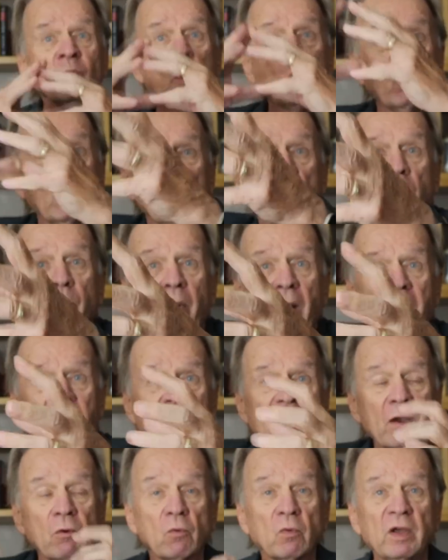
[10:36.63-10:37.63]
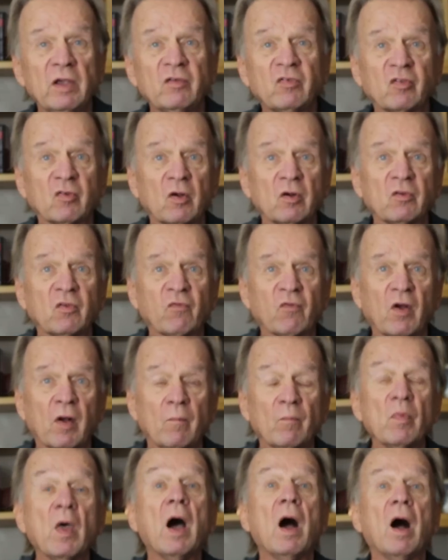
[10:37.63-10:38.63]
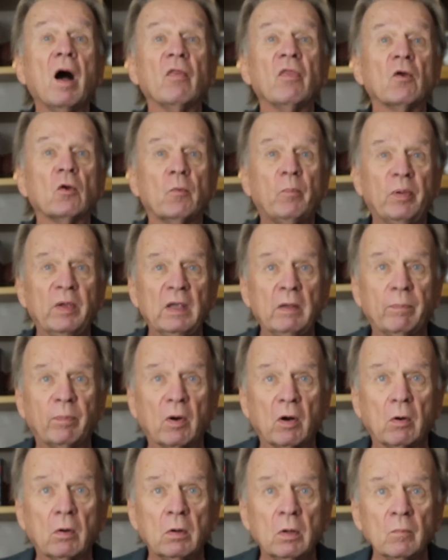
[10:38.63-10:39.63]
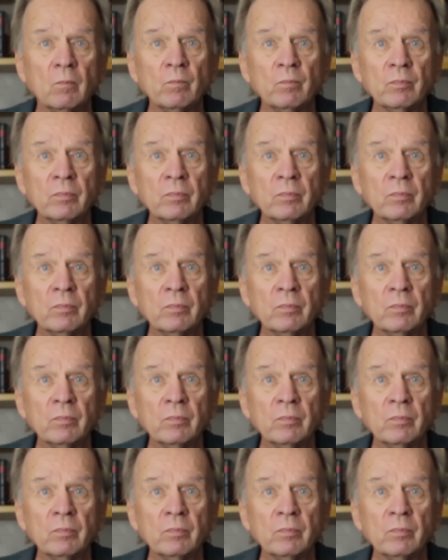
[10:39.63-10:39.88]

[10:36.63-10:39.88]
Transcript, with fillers: We'll buy research from other people